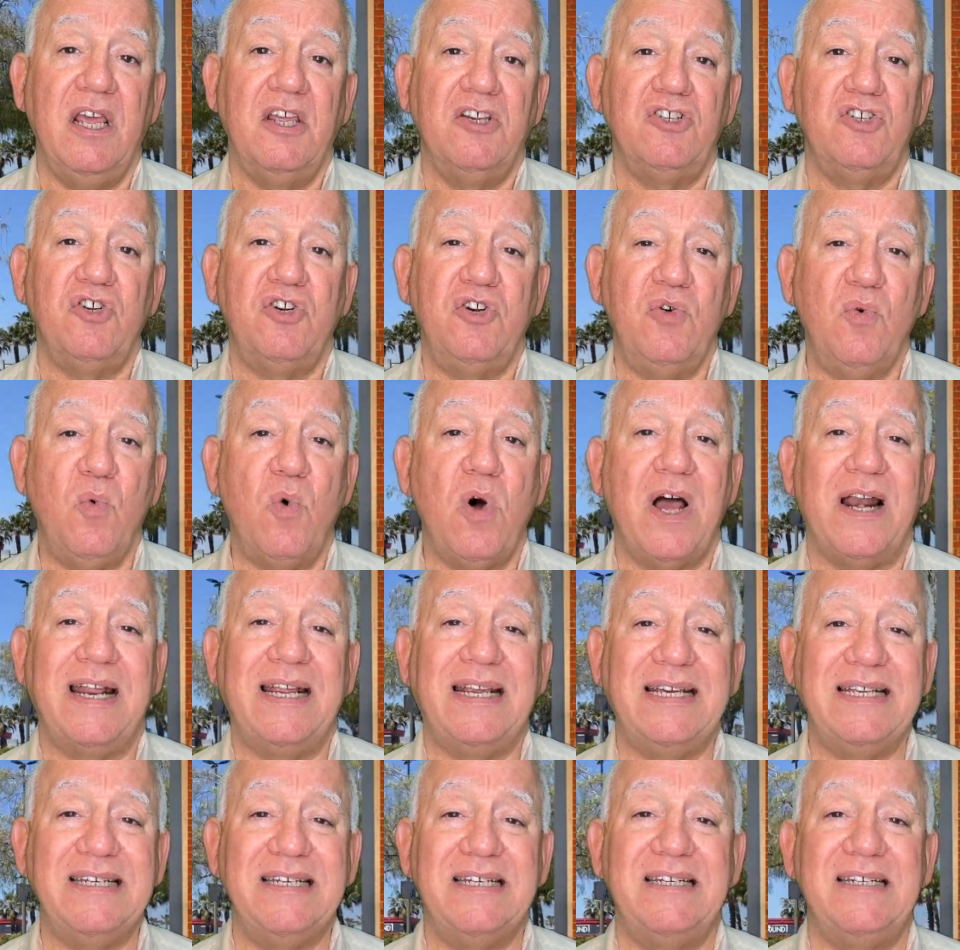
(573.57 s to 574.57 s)
So you want to
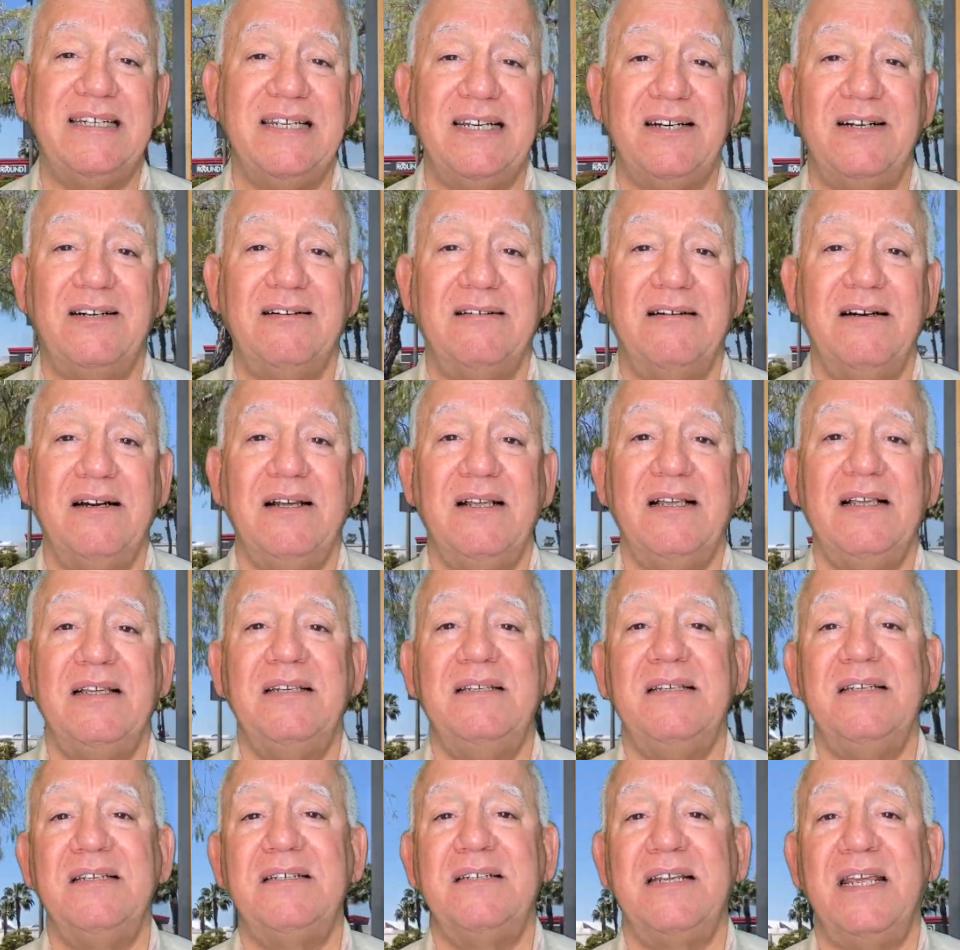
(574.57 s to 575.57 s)
consider, is
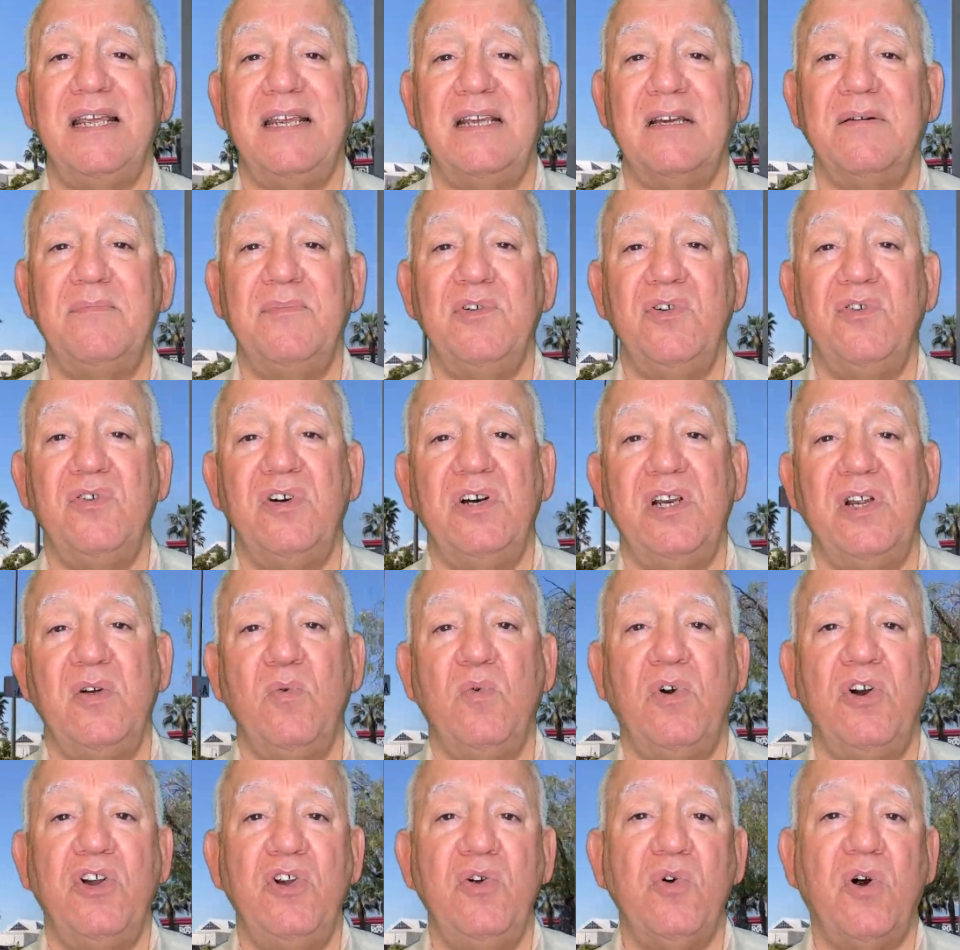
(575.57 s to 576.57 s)
this a community
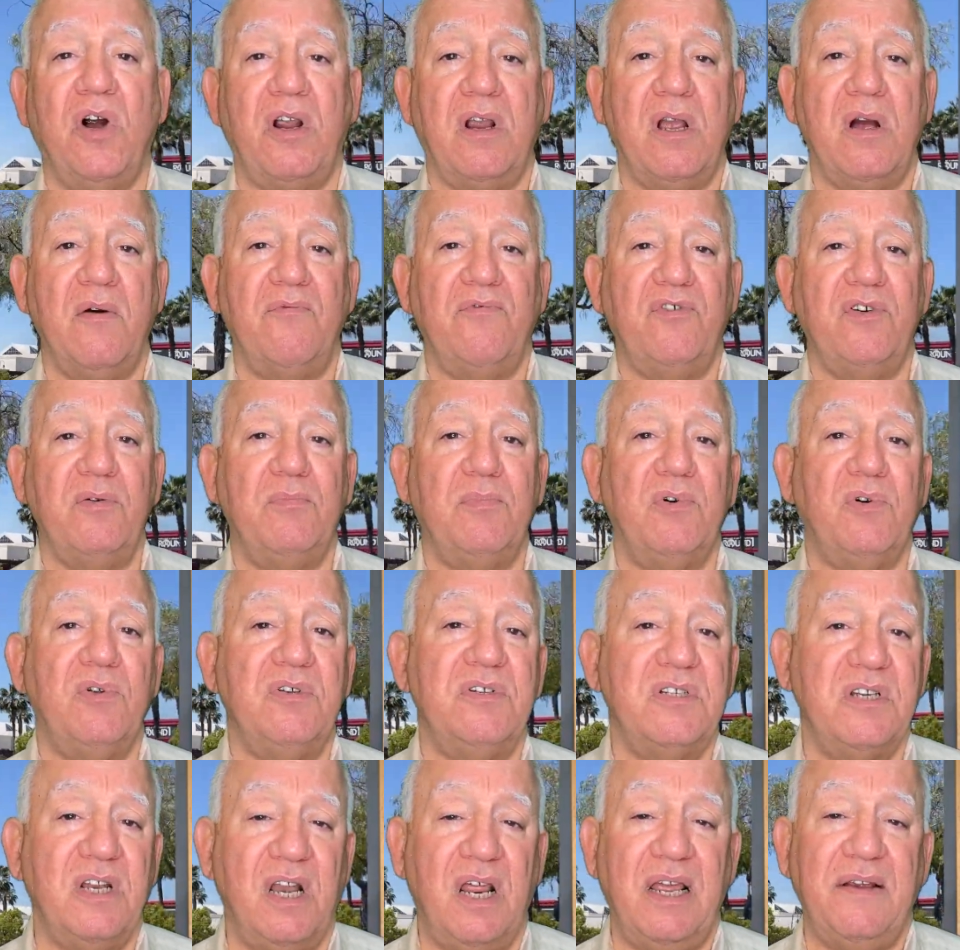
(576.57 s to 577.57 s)
where you are comfortable?
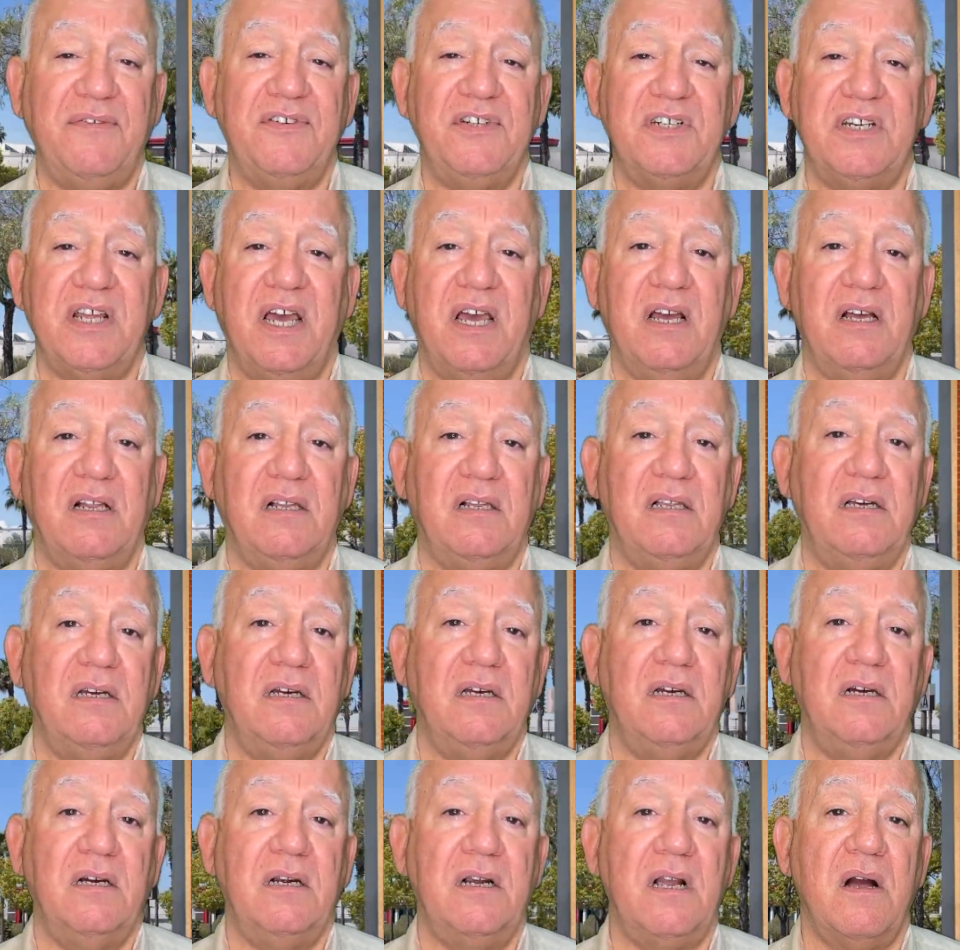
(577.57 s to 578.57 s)
Is the lifestyle
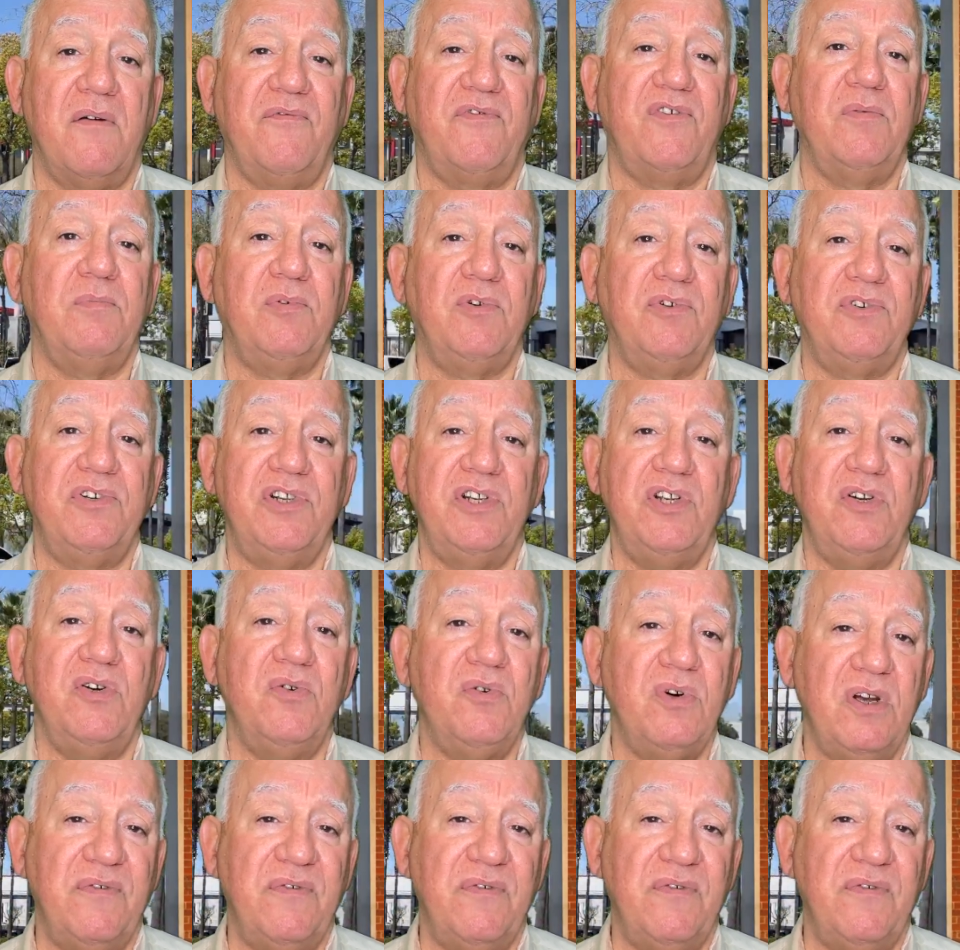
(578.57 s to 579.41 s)
comfortable to you?